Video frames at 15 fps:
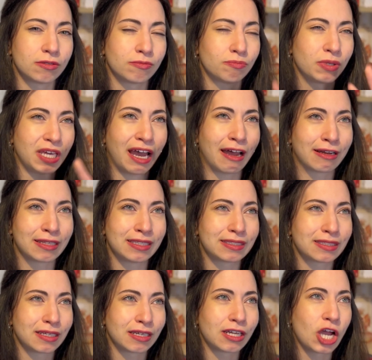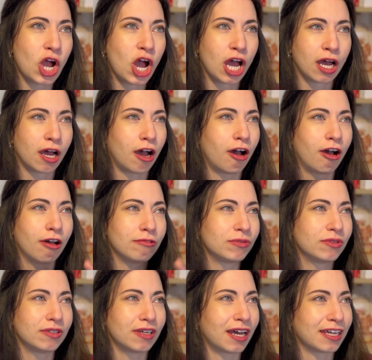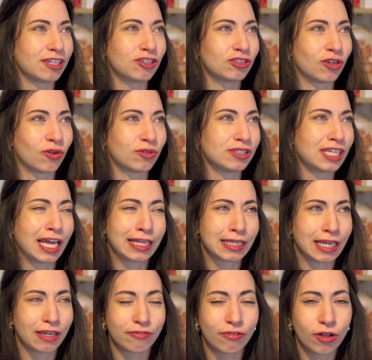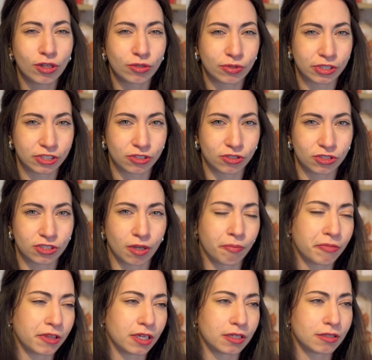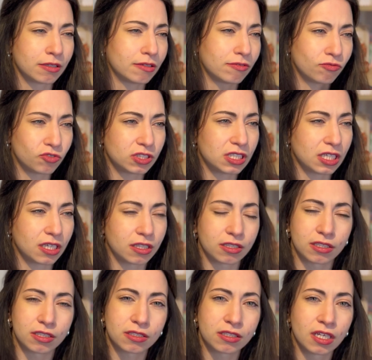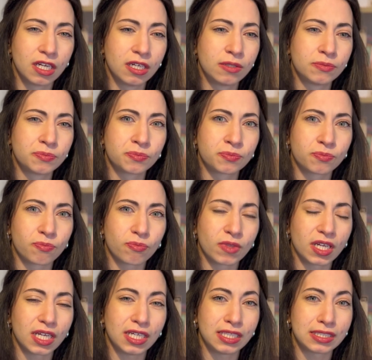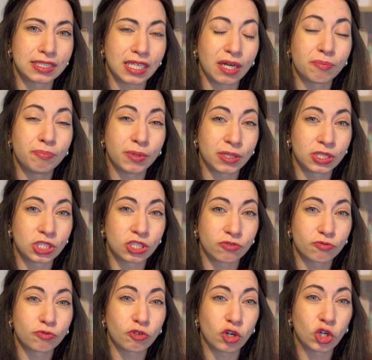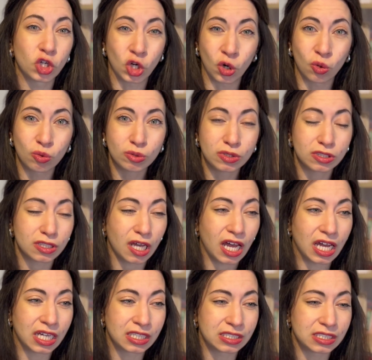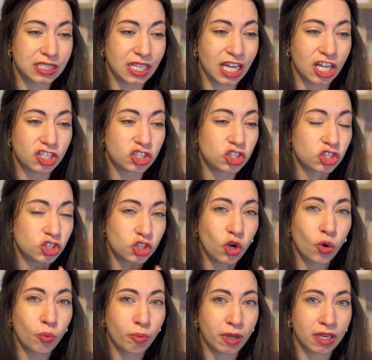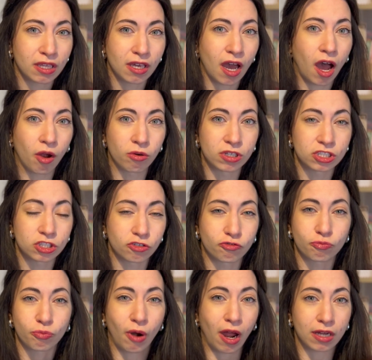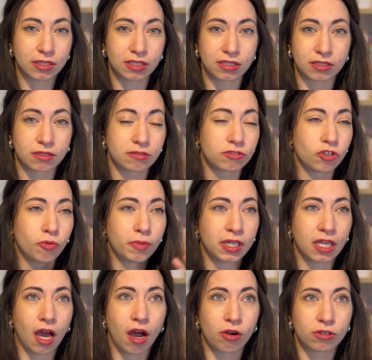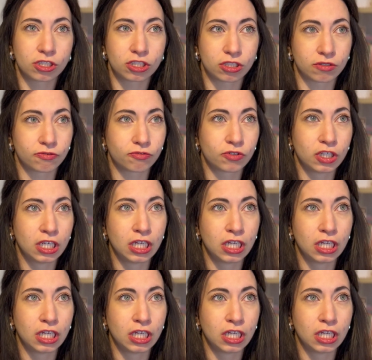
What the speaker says: behind this like, I don't know, 10K followers or something ridiculous, is a bunch of no's and so many hours of practice, so many hours of